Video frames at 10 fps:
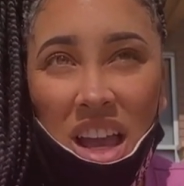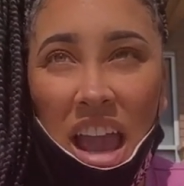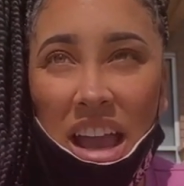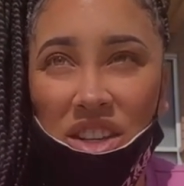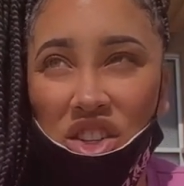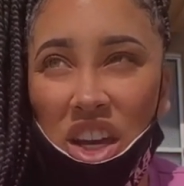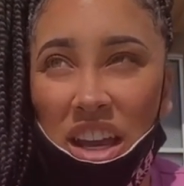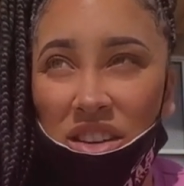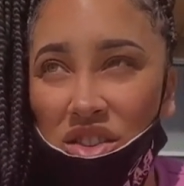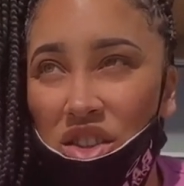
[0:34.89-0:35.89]
and
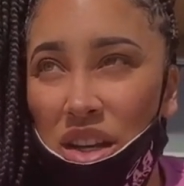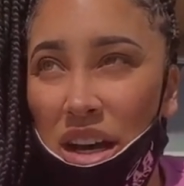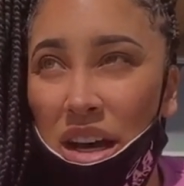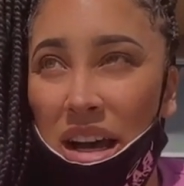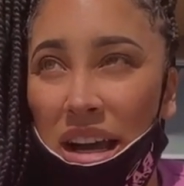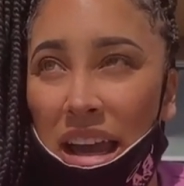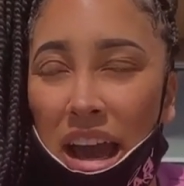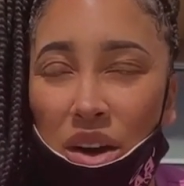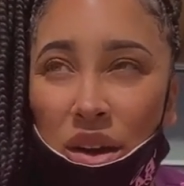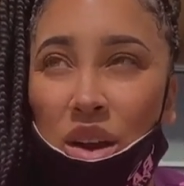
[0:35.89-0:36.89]
changed the
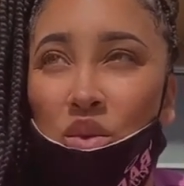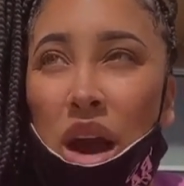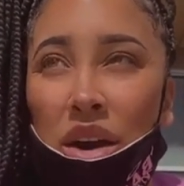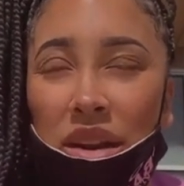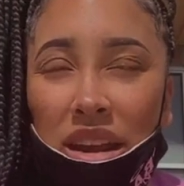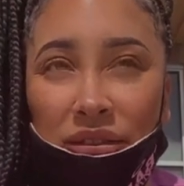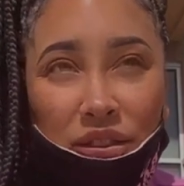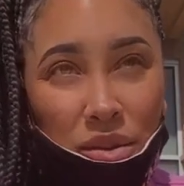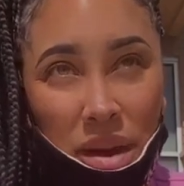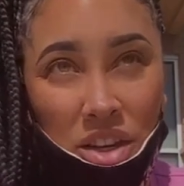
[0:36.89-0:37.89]
account and routing
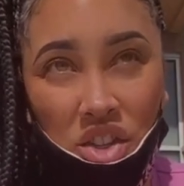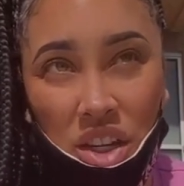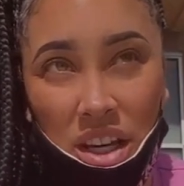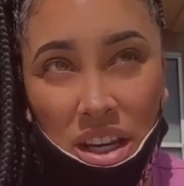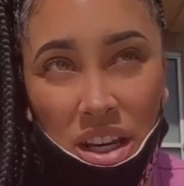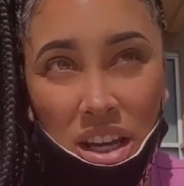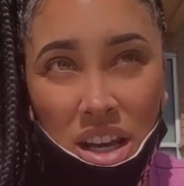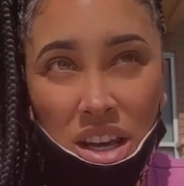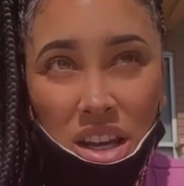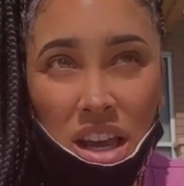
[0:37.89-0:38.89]
information
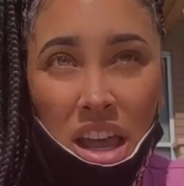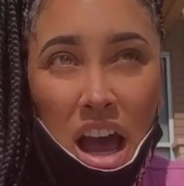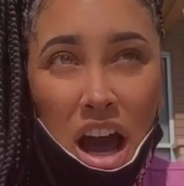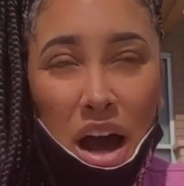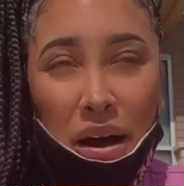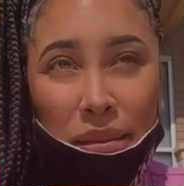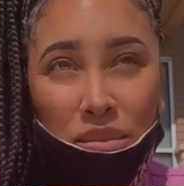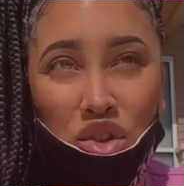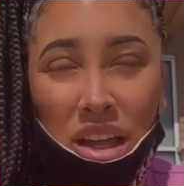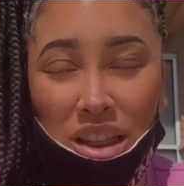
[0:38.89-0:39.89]

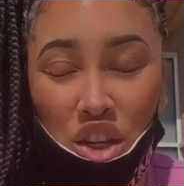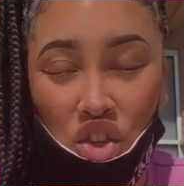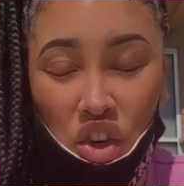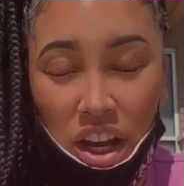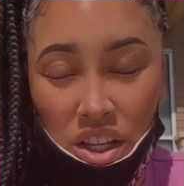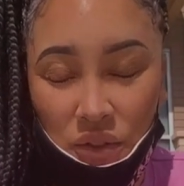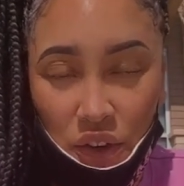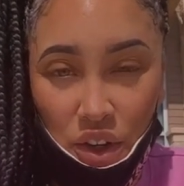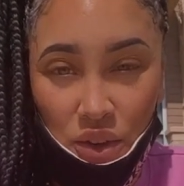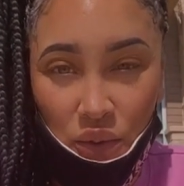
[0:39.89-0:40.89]
so that the
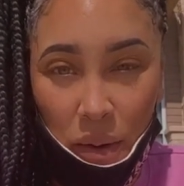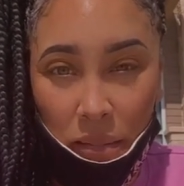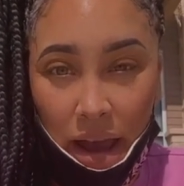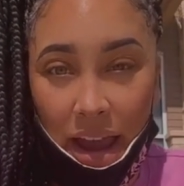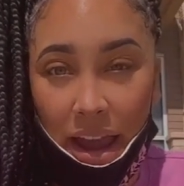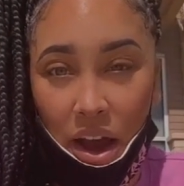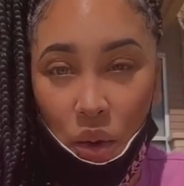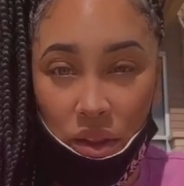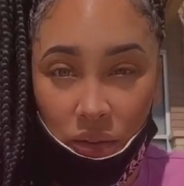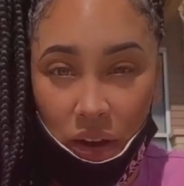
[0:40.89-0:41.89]
transfers from my
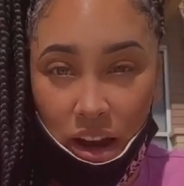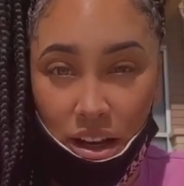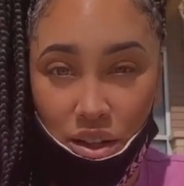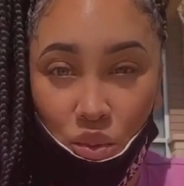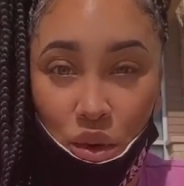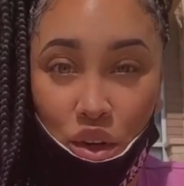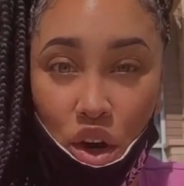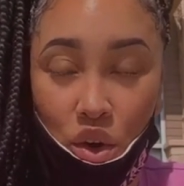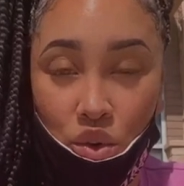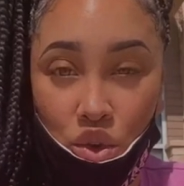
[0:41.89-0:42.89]
OnlyFans would
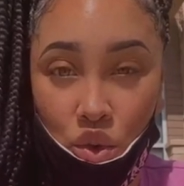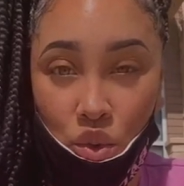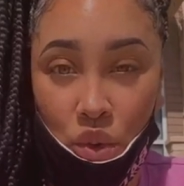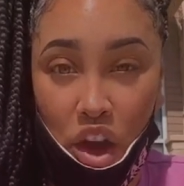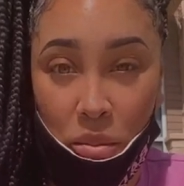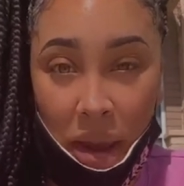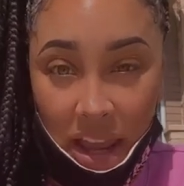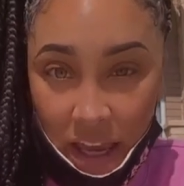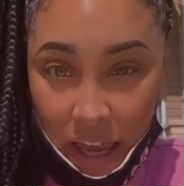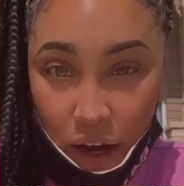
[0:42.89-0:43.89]
go to their
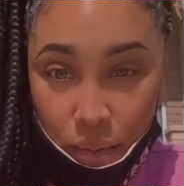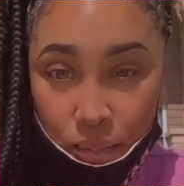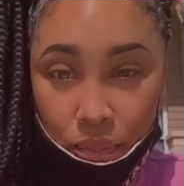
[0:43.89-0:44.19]
bank account.